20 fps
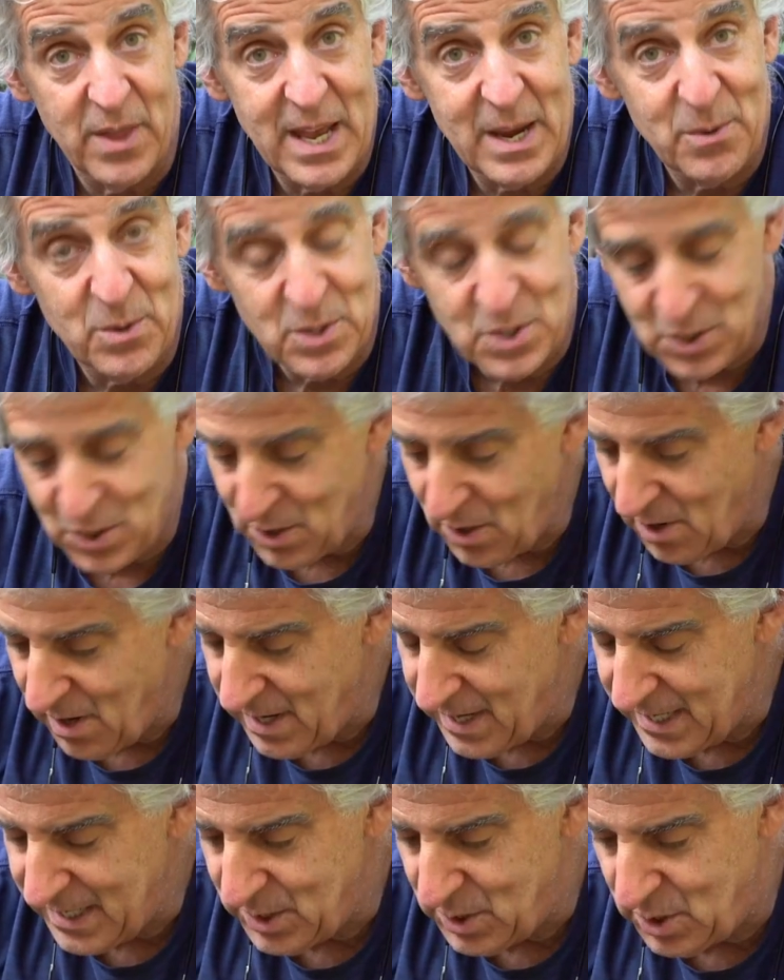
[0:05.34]
they were
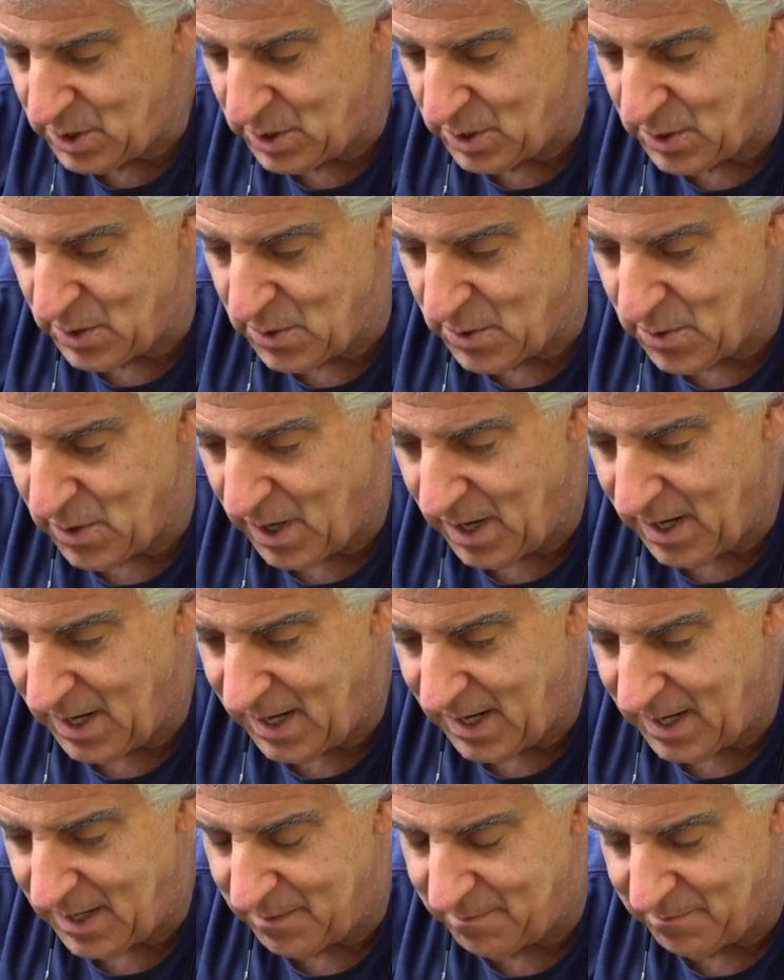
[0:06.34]
starting to
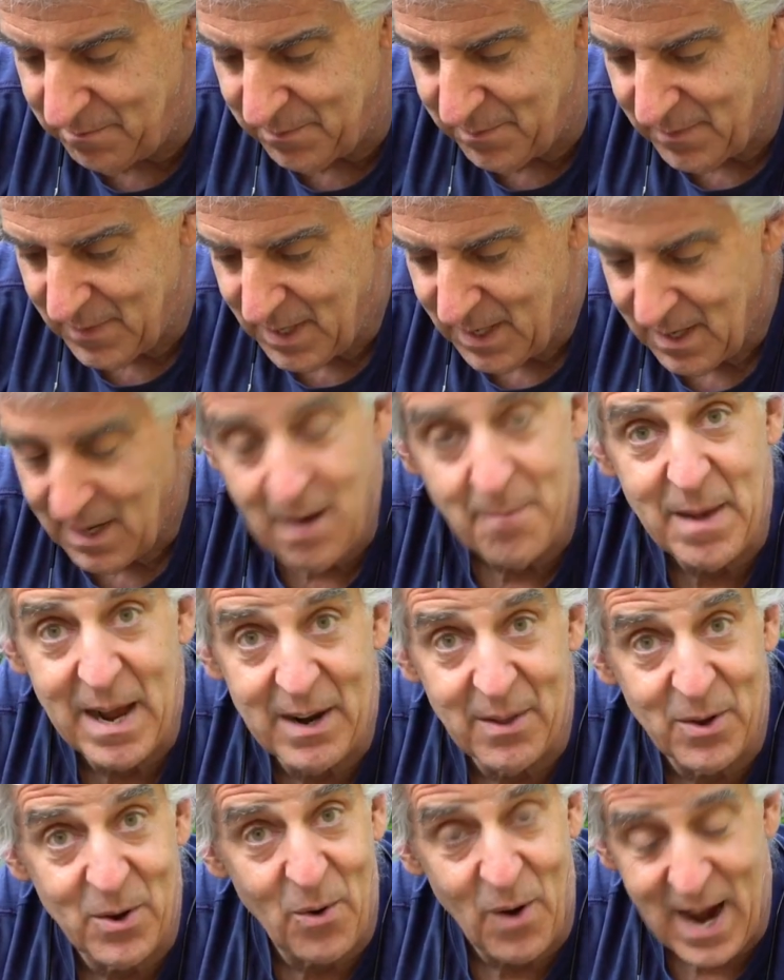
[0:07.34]
come out of
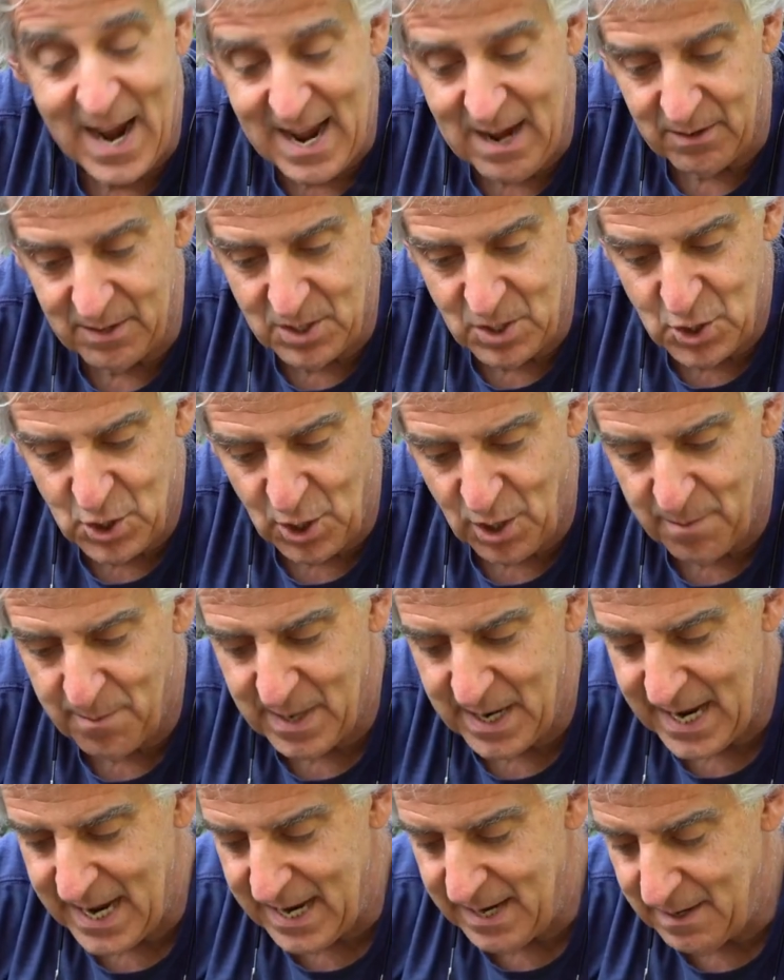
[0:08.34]
the ground and
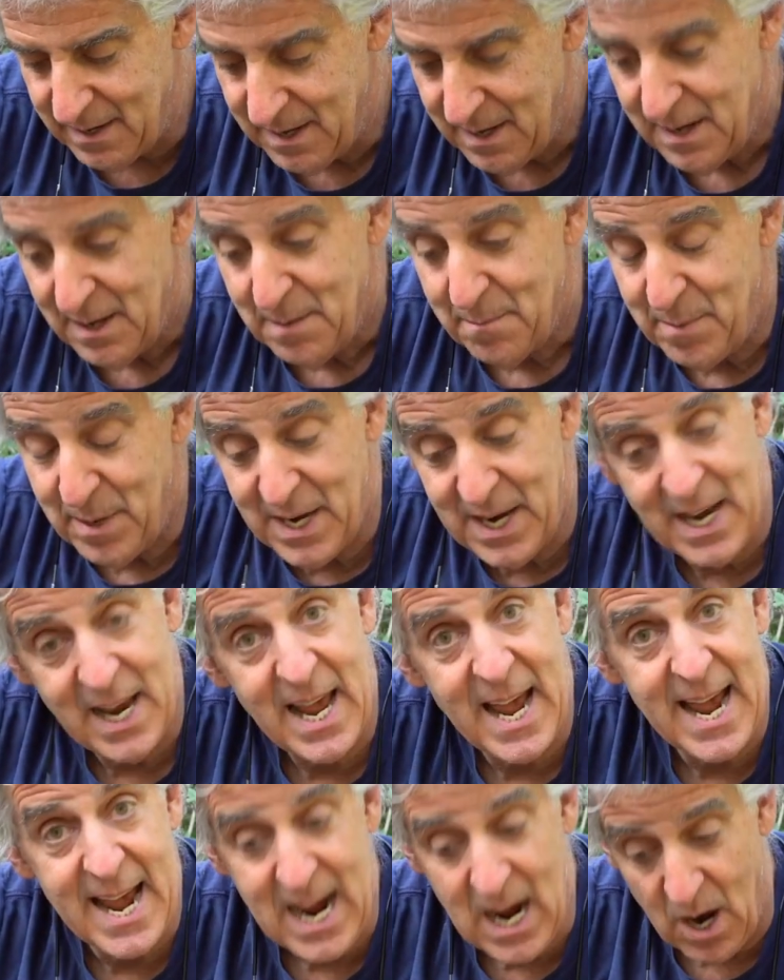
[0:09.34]
germinate, but
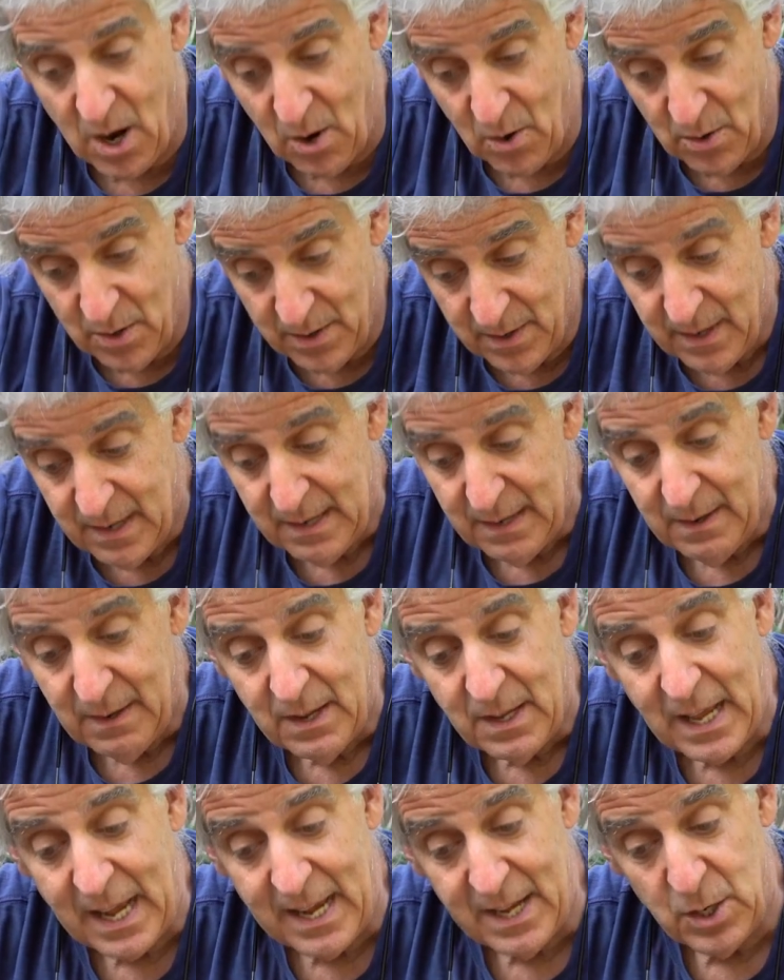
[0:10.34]
now
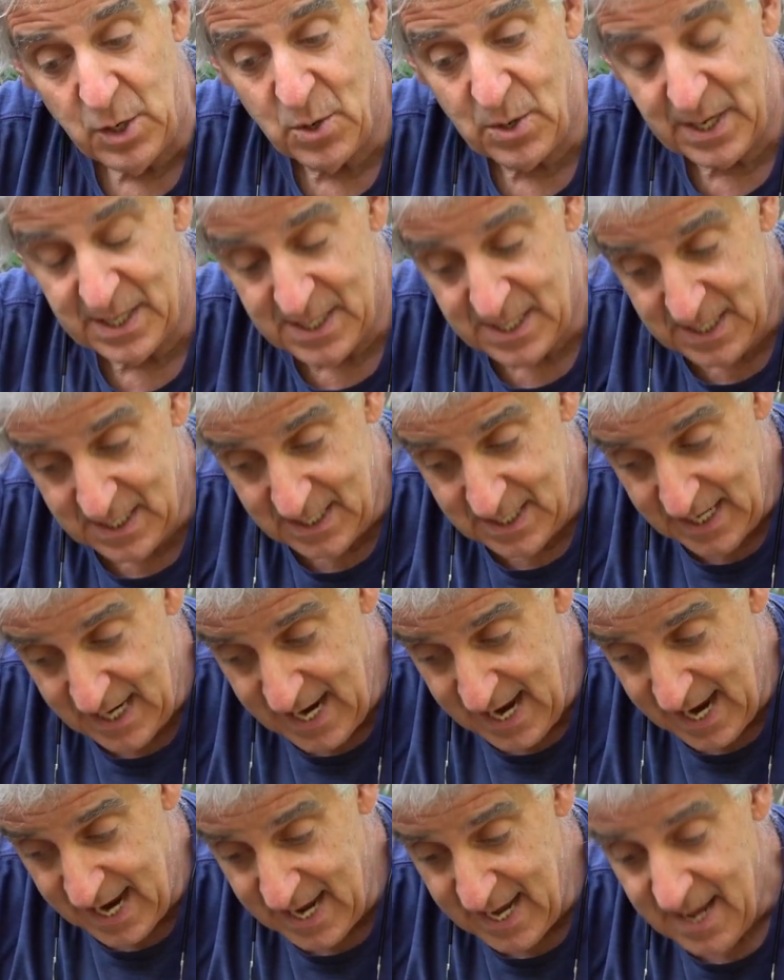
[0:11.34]
you can
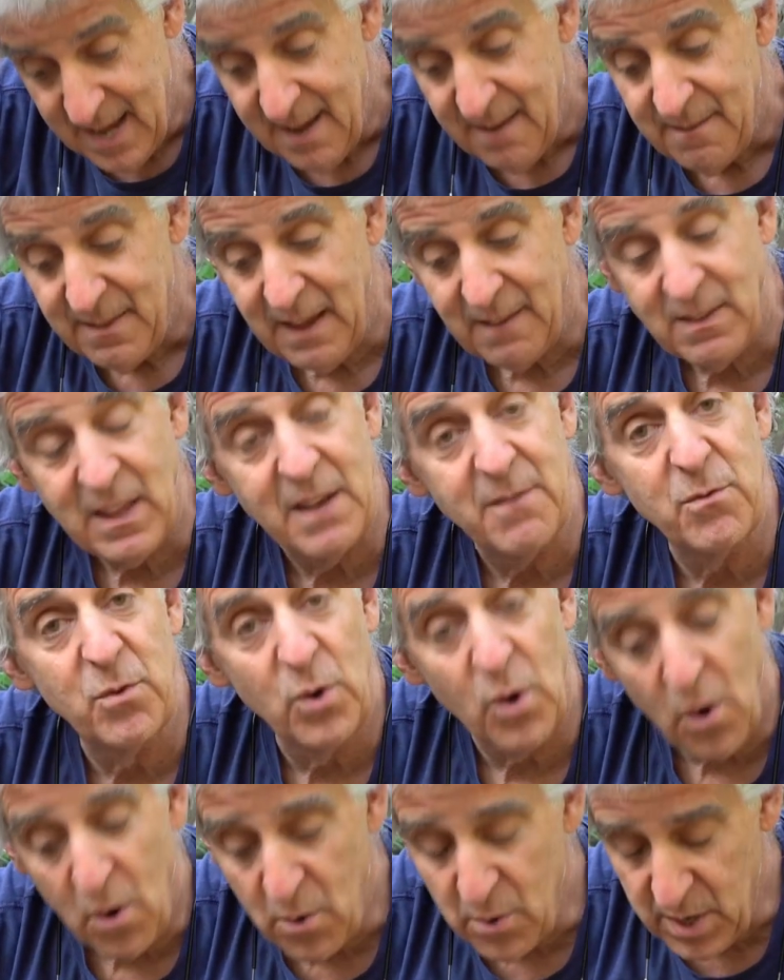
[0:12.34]
see that they've
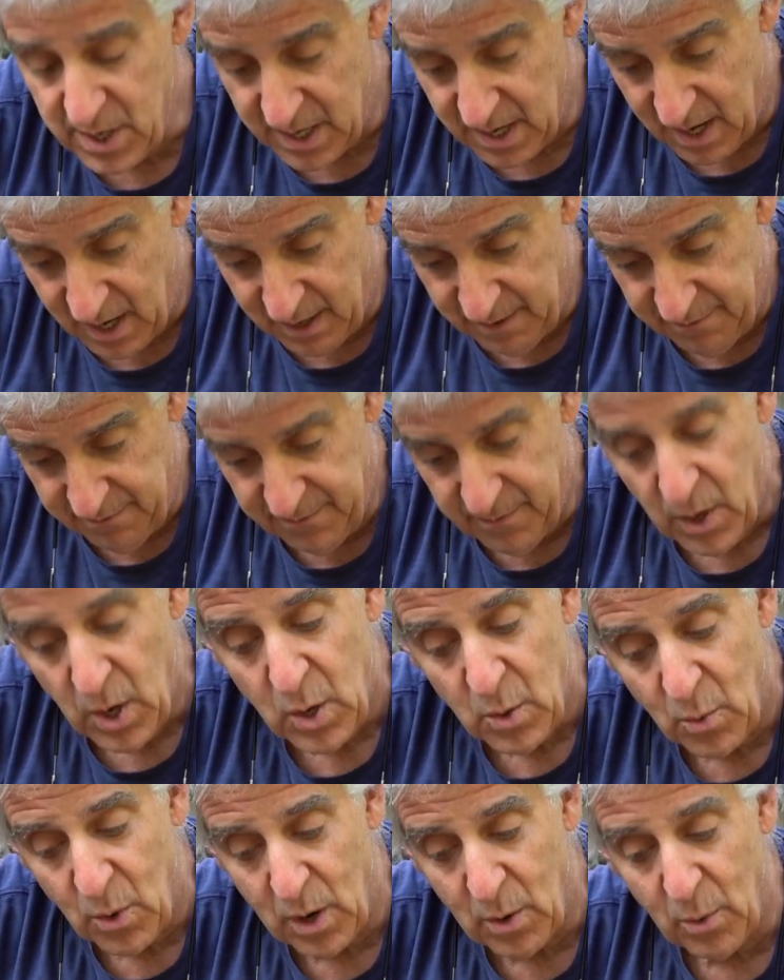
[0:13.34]
grown enough
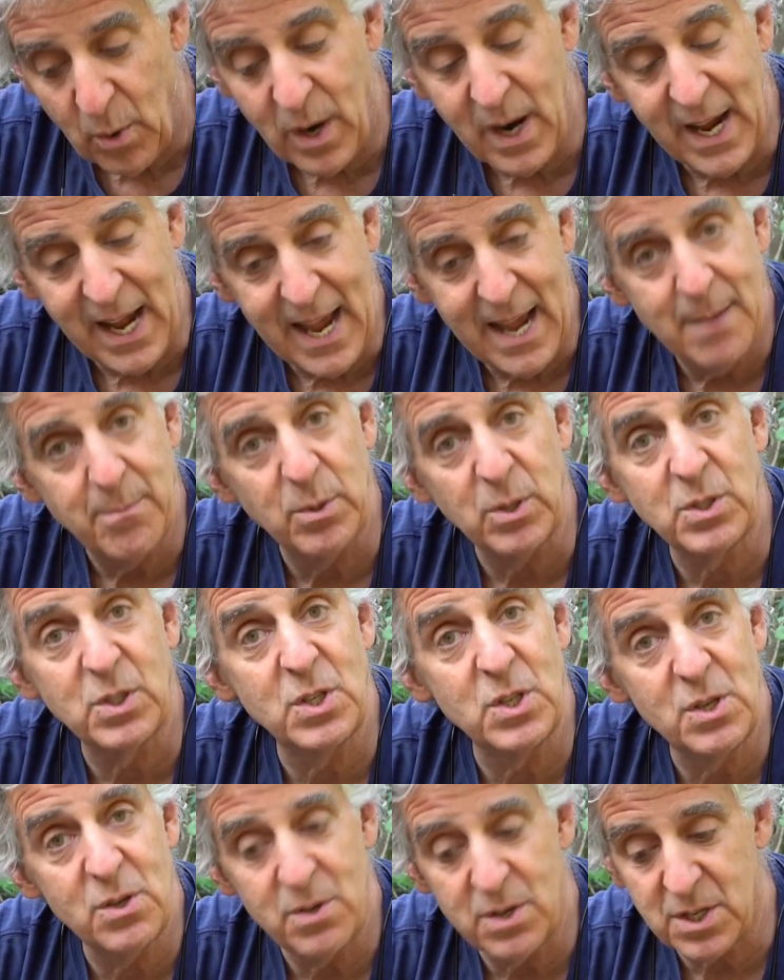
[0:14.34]
where we're able to
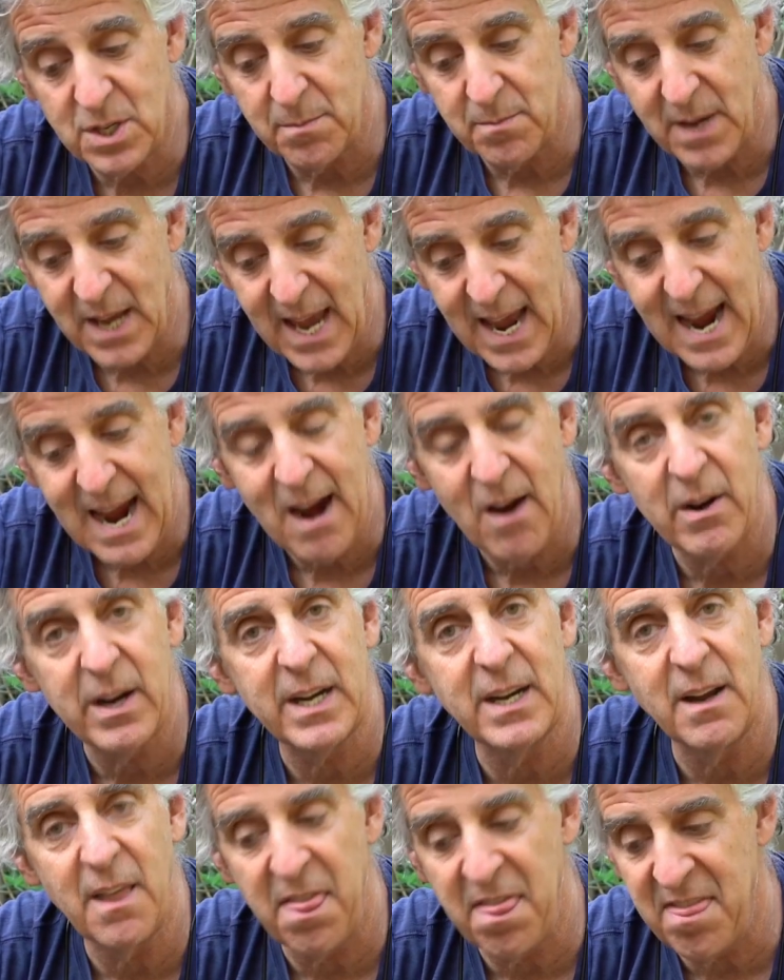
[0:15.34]
do some carrot
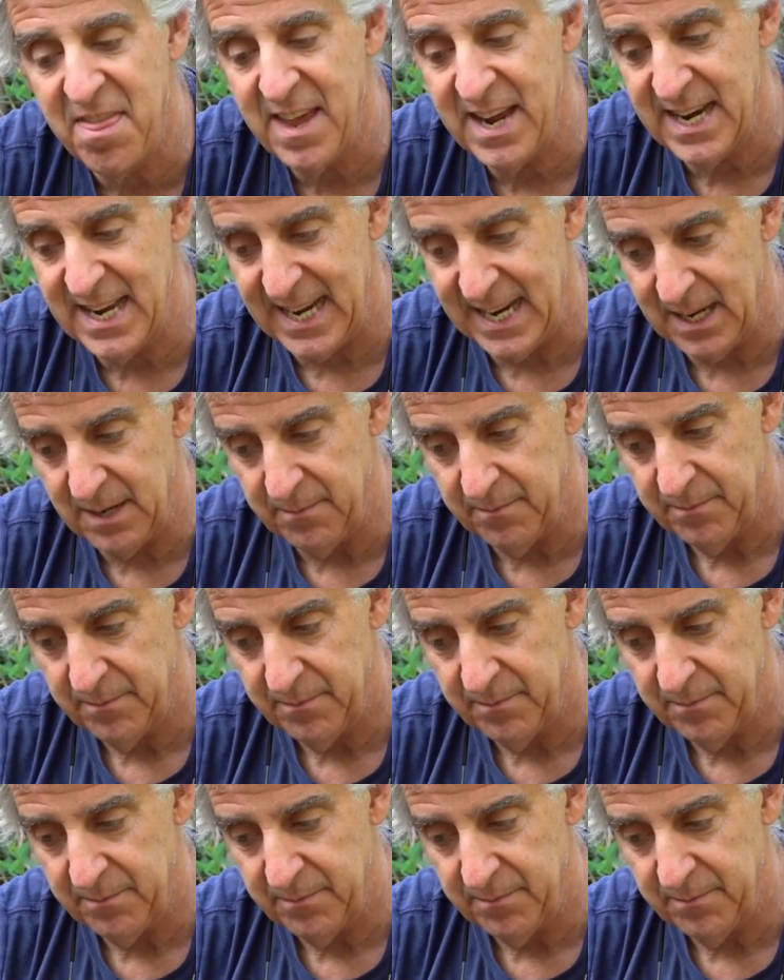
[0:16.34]
thinning.